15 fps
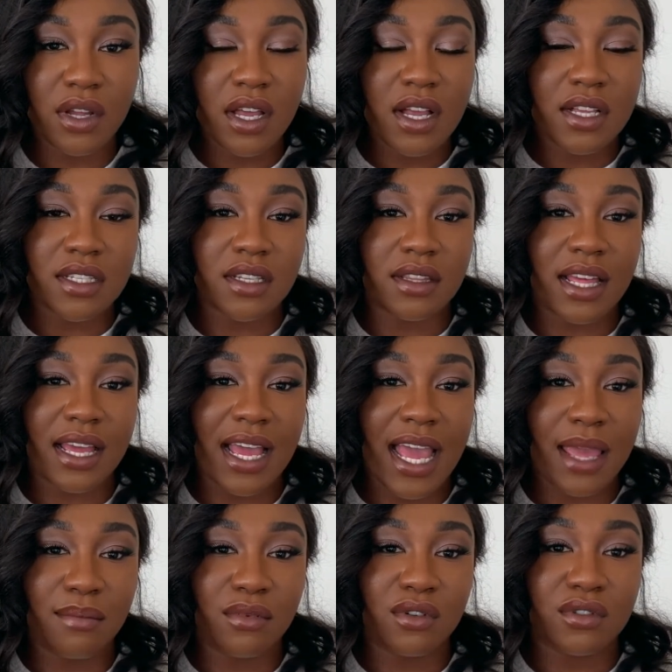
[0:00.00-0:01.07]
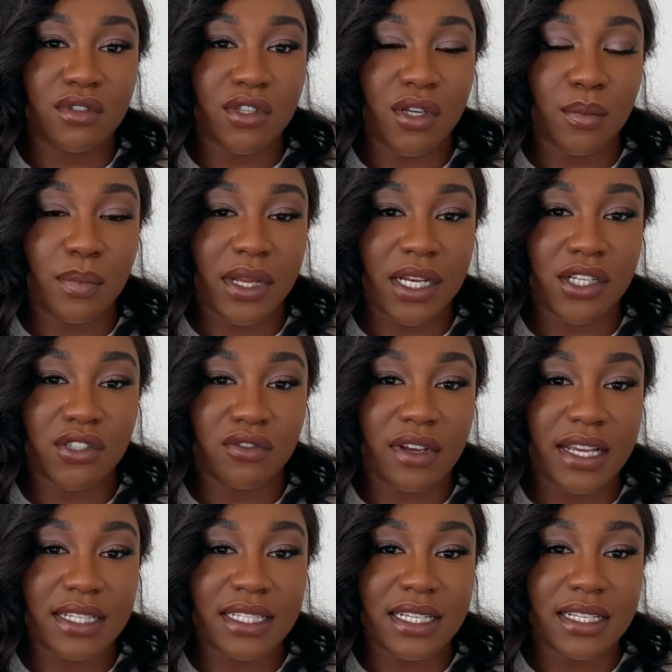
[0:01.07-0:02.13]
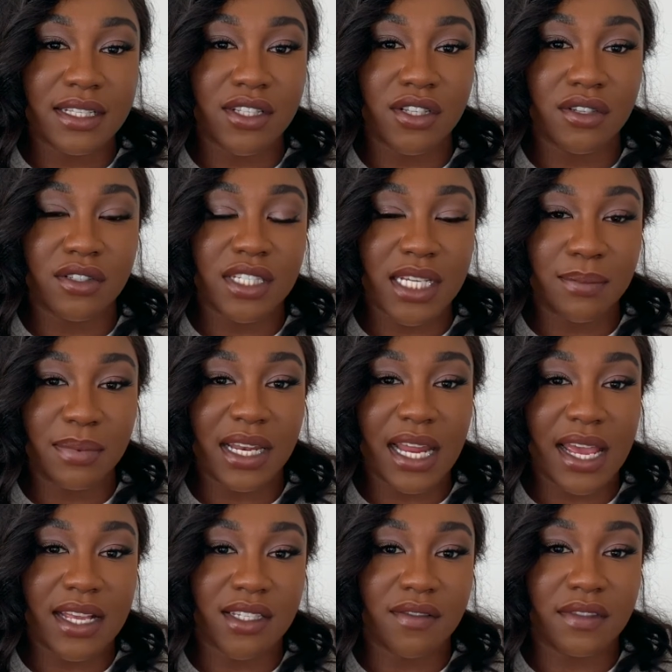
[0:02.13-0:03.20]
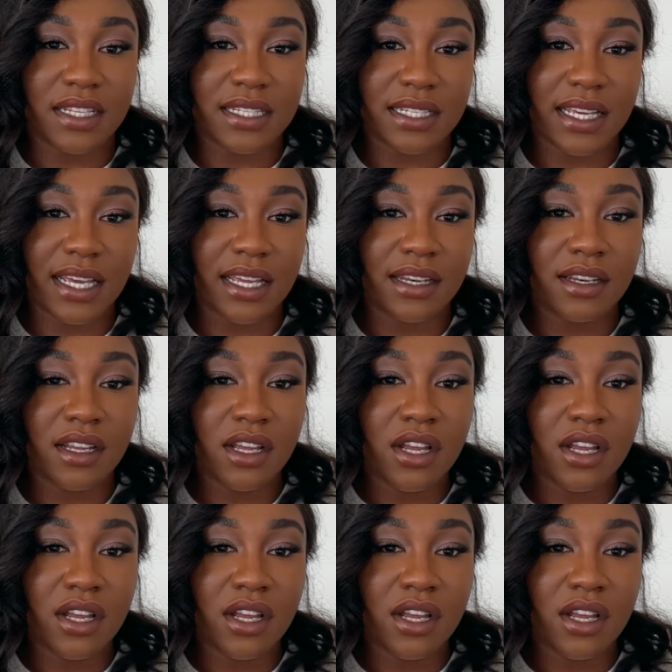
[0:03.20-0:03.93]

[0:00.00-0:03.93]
so they're able to penetrate into deeper layers of the skin.